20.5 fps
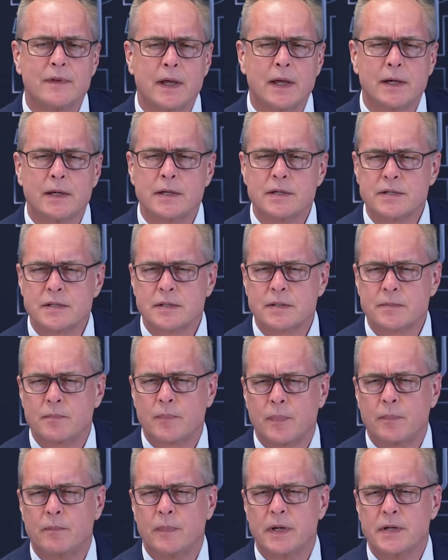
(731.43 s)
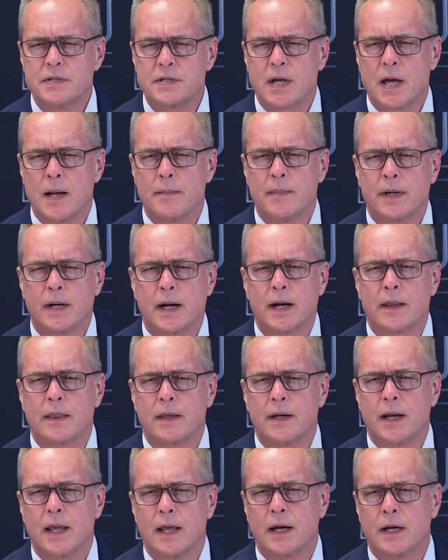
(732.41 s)
Then he's coming out of
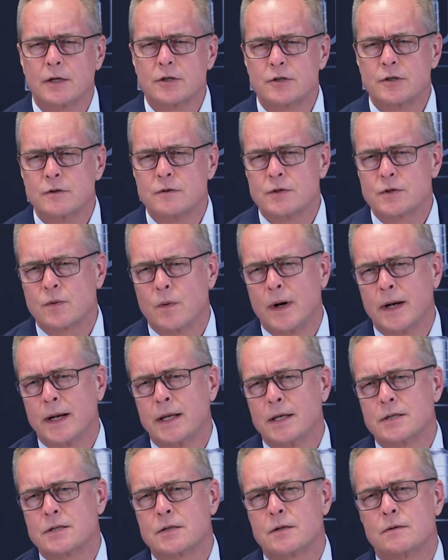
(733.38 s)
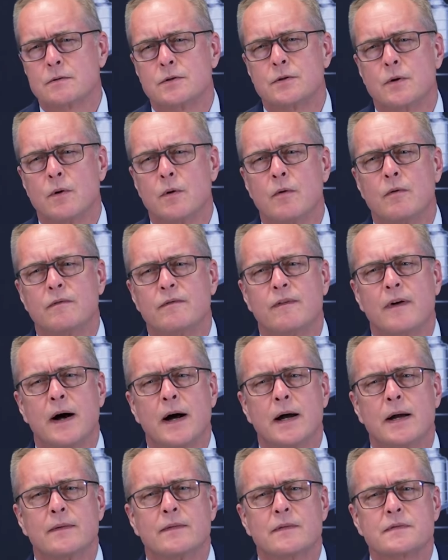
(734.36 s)
the net at 220. So
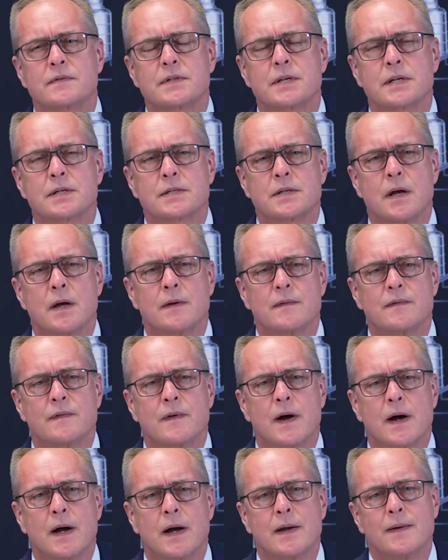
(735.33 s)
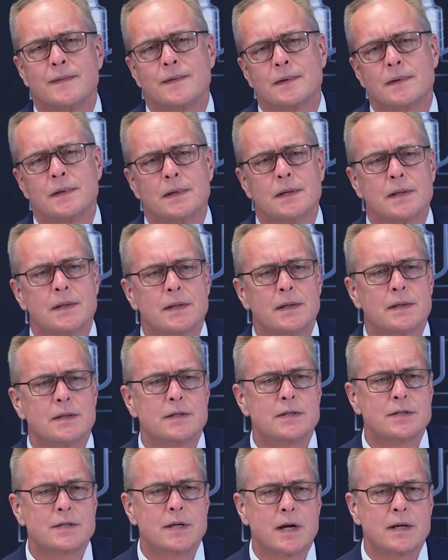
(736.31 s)
205 is 6-on-5, and
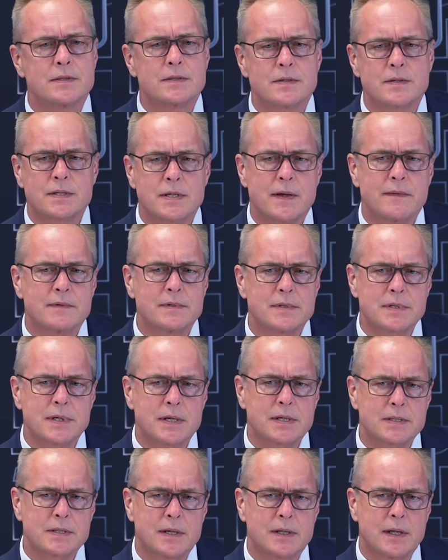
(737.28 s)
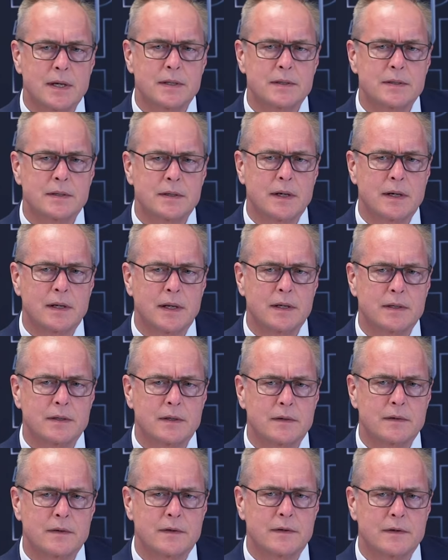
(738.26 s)
the shots are 7-6. I
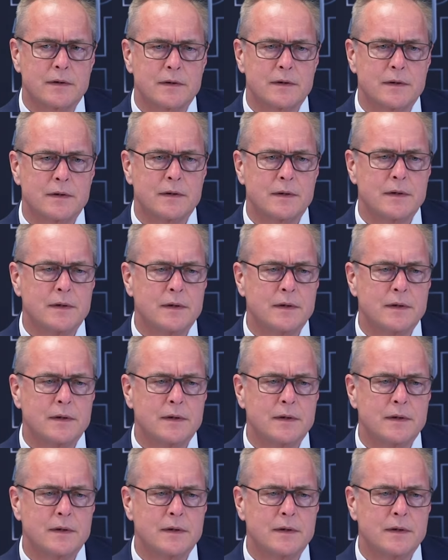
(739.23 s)
liked our third,